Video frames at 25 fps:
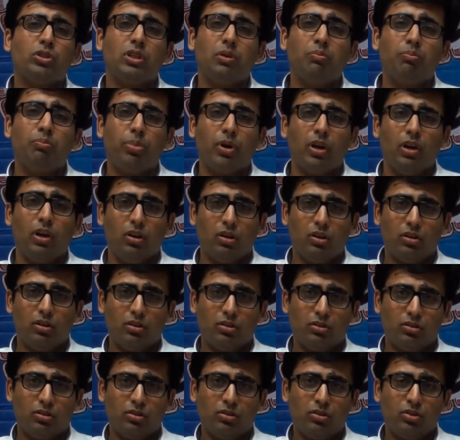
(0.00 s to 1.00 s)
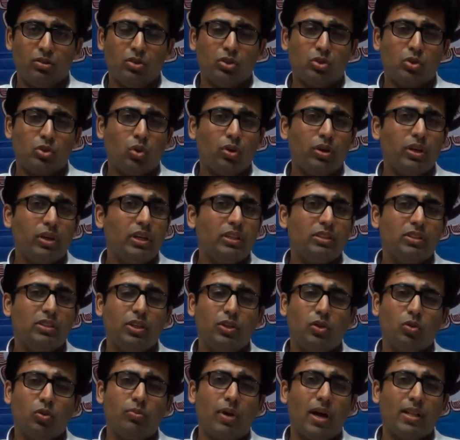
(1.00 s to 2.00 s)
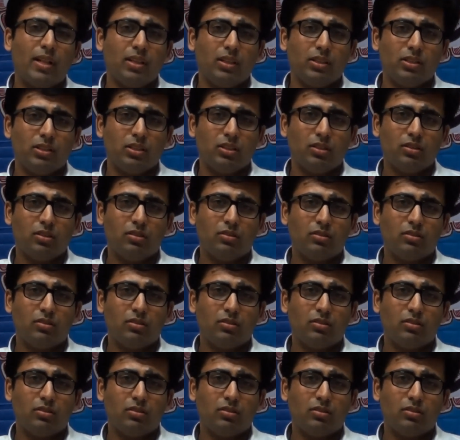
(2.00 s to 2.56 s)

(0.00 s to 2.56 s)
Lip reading: simple, so easy to manage?